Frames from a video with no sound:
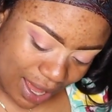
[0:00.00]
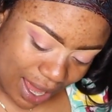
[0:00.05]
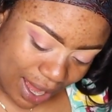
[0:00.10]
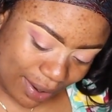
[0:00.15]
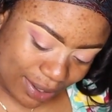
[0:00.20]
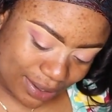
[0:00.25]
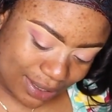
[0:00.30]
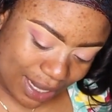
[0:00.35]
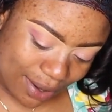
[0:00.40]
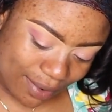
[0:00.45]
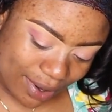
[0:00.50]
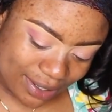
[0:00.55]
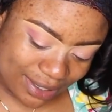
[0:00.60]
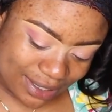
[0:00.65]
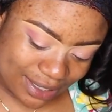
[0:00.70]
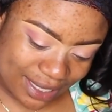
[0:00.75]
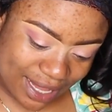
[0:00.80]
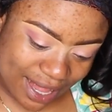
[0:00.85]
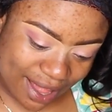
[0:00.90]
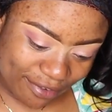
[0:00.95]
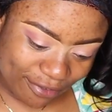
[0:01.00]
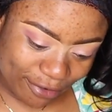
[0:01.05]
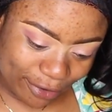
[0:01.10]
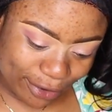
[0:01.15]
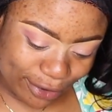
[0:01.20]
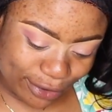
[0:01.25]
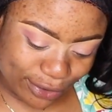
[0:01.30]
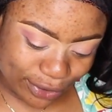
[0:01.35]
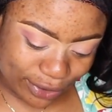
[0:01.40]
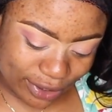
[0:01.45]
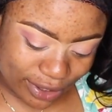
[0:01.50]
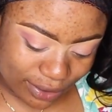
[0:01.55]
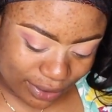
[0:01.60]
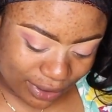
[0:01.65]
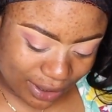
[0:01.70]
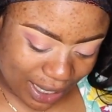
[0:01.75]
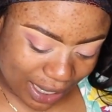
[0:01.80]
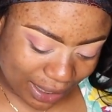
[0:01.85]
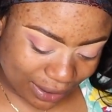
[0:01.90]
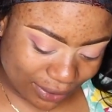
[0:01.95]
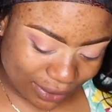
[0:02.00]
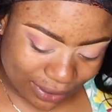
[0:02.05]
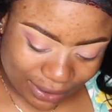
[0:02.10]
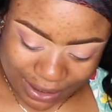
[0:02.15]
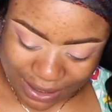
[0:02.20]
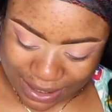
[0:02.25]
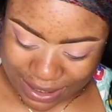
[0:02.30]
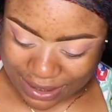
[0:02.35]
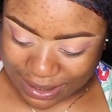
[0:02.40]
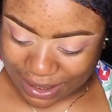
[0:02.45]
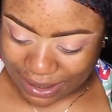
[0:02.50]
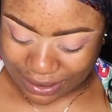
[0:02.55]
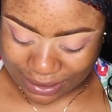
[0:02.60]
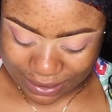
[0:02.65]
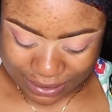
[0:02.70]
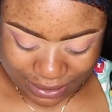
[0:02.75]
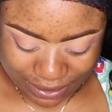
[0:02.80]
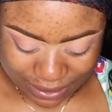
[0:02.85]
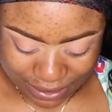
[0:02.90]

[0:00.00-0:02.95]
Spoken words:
I was like, what's there for you to kneel down? I don't understand.